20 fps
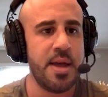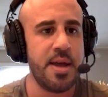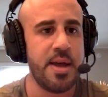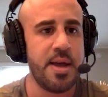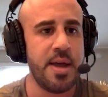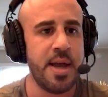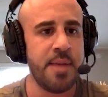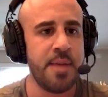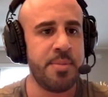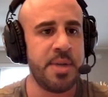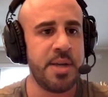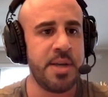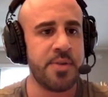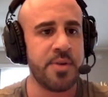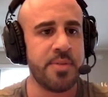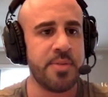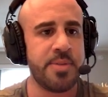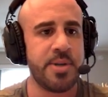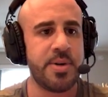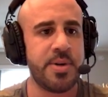MD
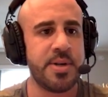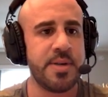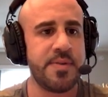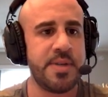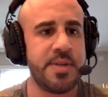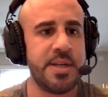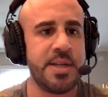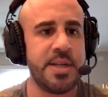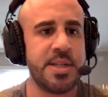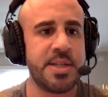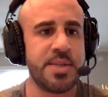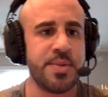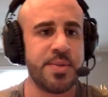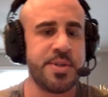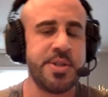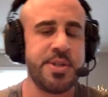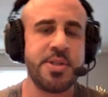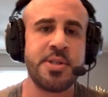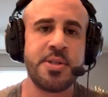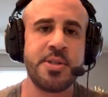Crypto NFTs,
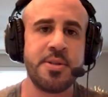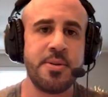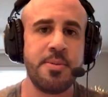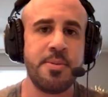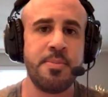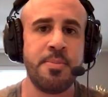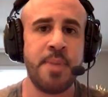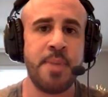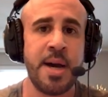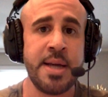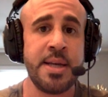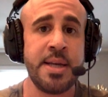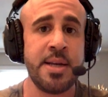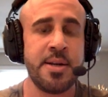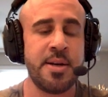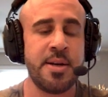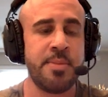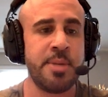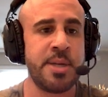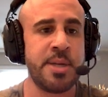which is my
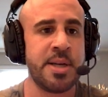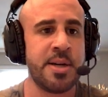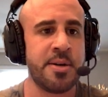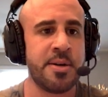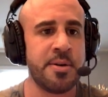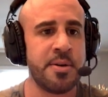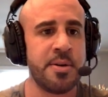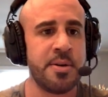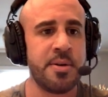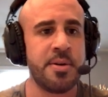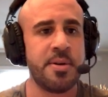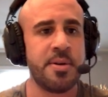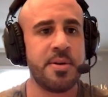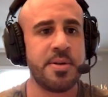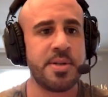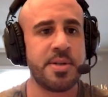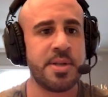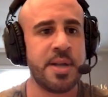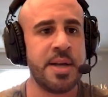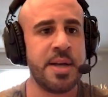GitHub account
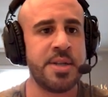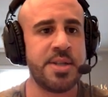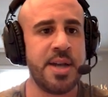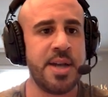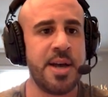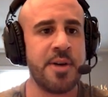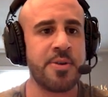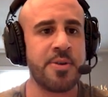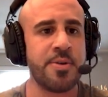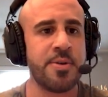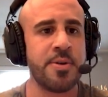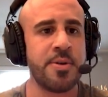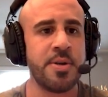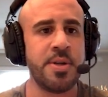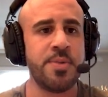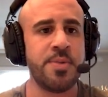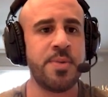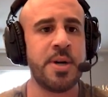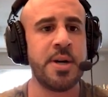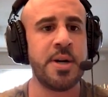slash Alcor
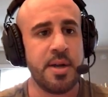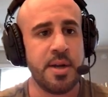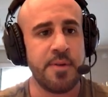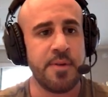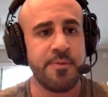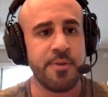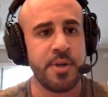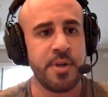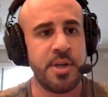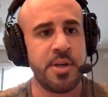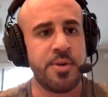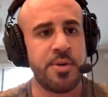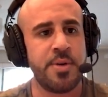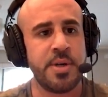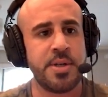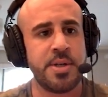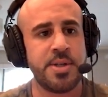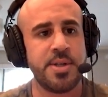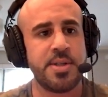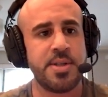UI. For you,
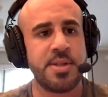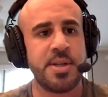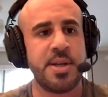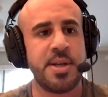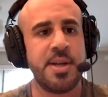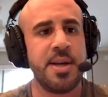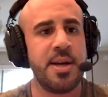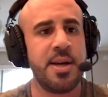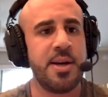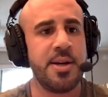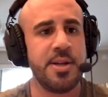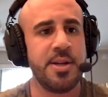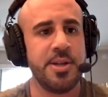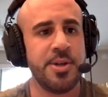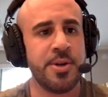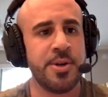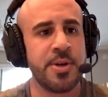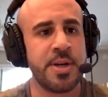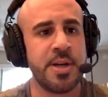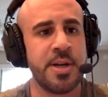it should say
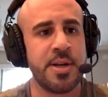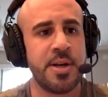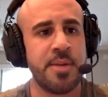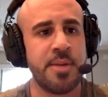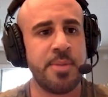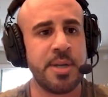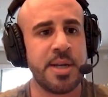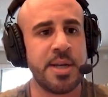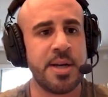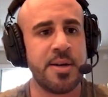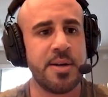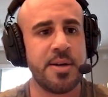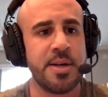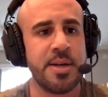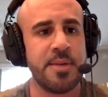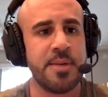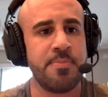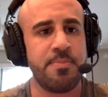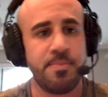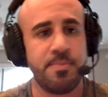your GitHub account
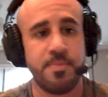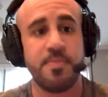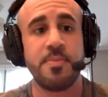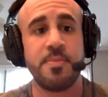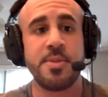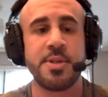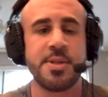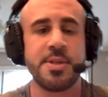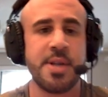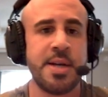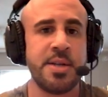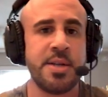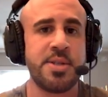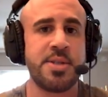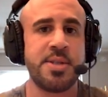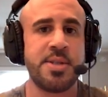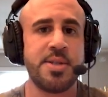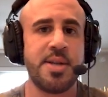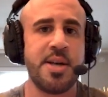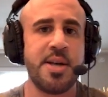name
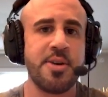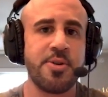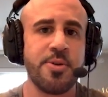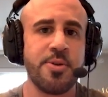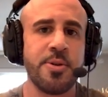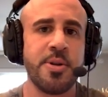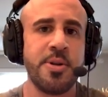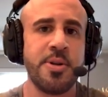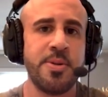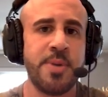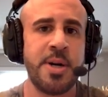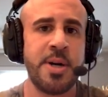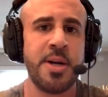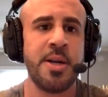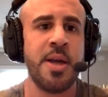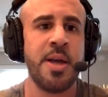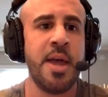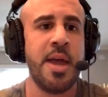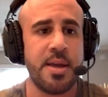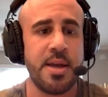slash Alcor UI.
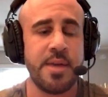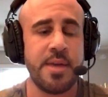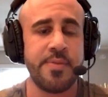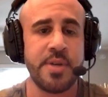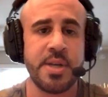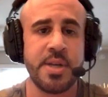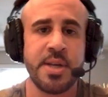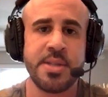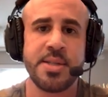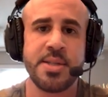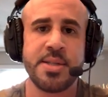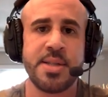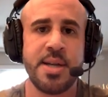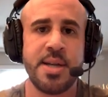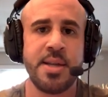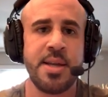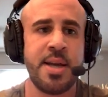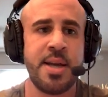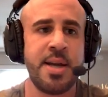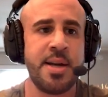If it doesn't say
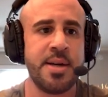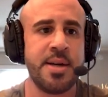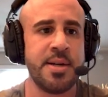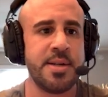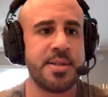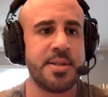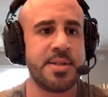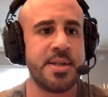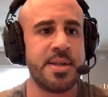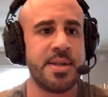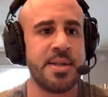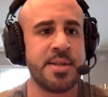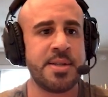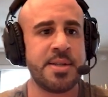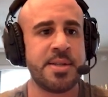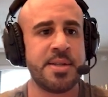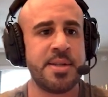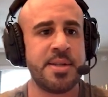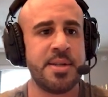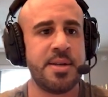that and it
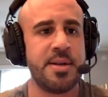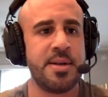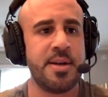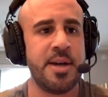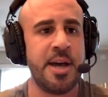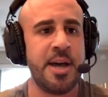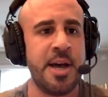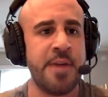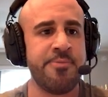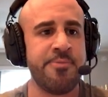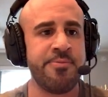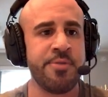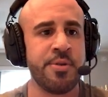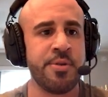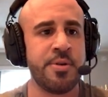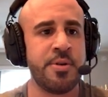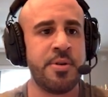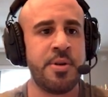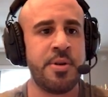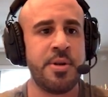says
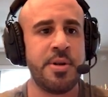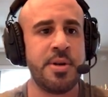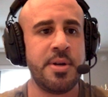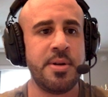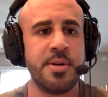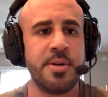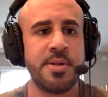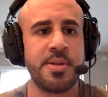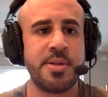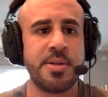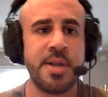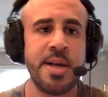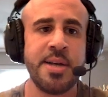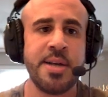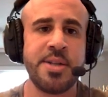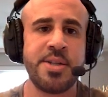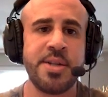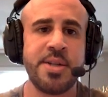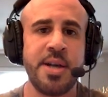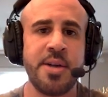avral
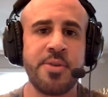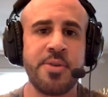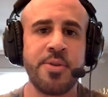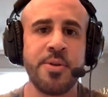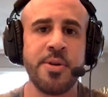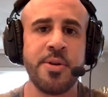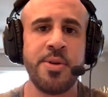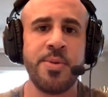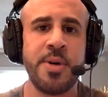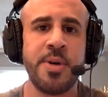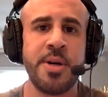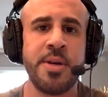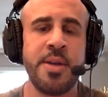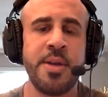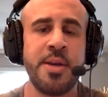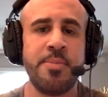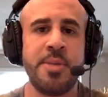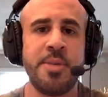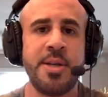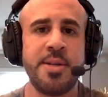slash Alcor UI,
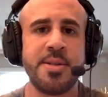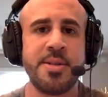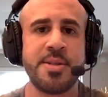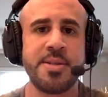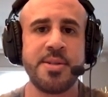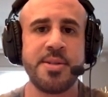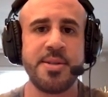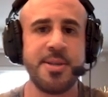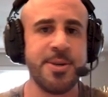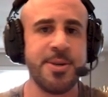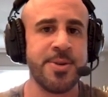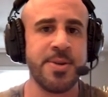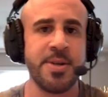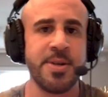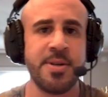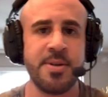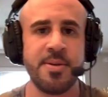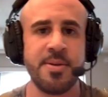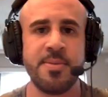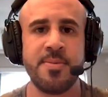that means you're
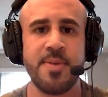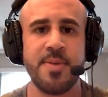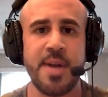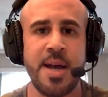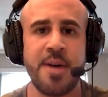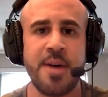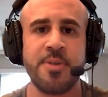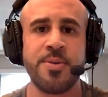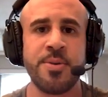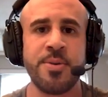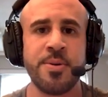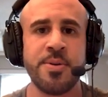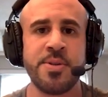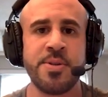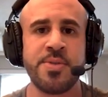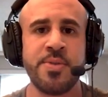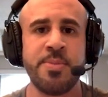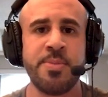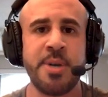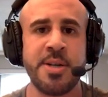in
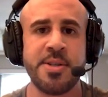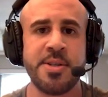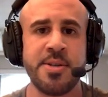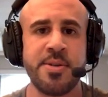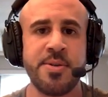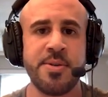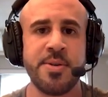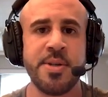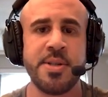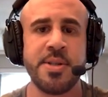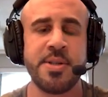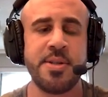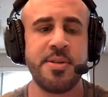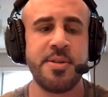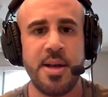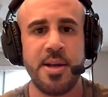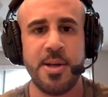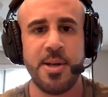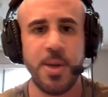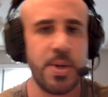Alcor's repository
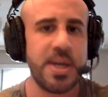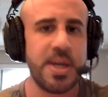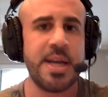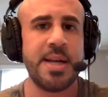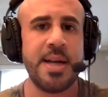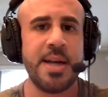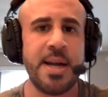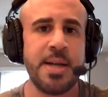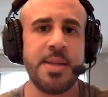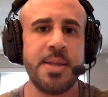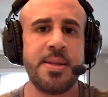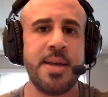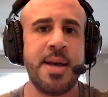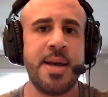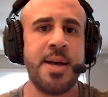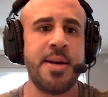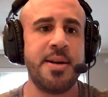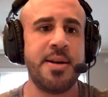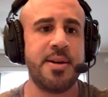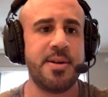still. You can't edit
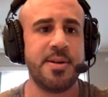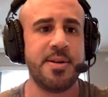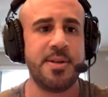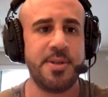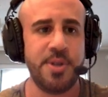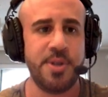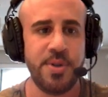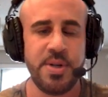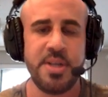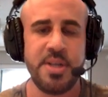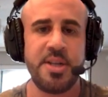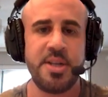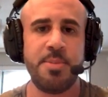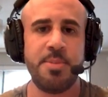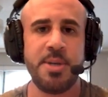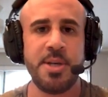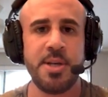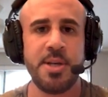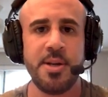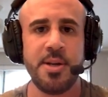that. You need to
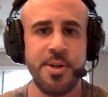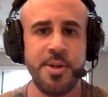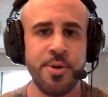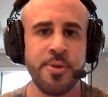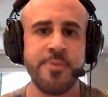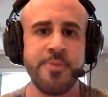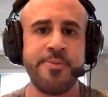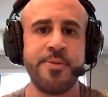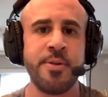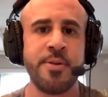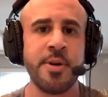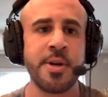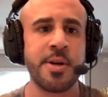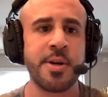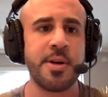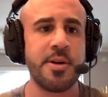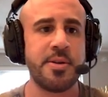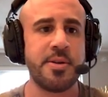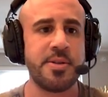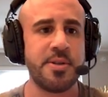be in your
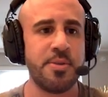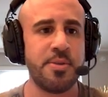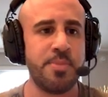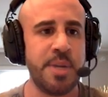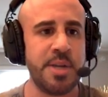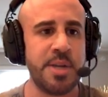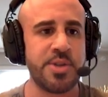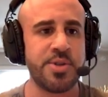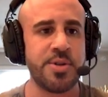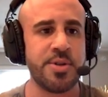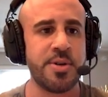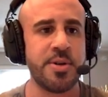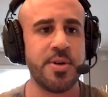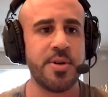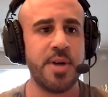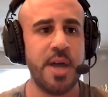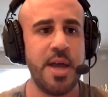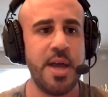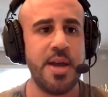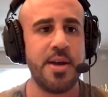fork. So make sure
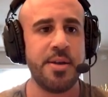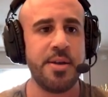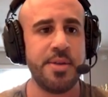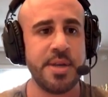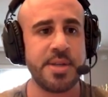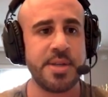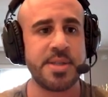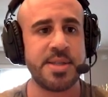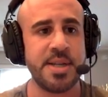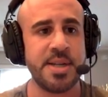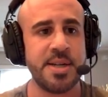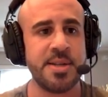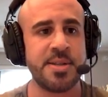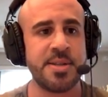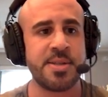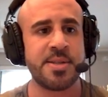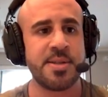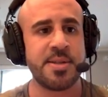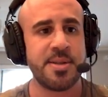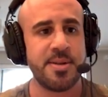this
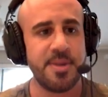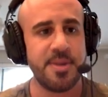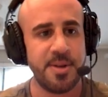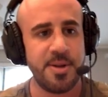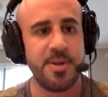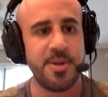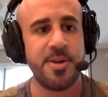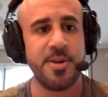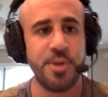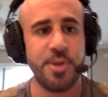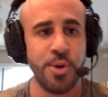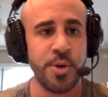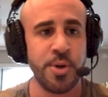says your